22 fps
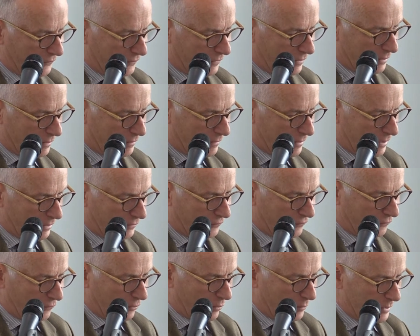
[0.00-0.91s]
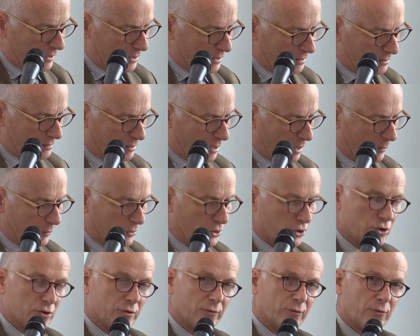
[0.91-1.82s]
that firmly
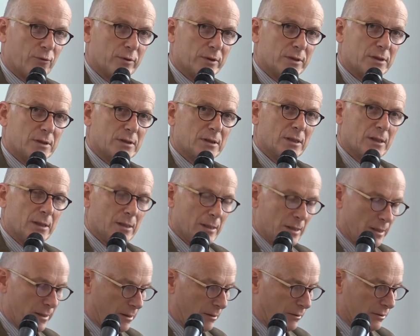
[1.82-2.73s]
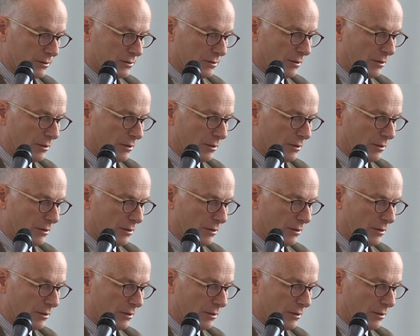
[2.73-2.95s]
established, of course, there is the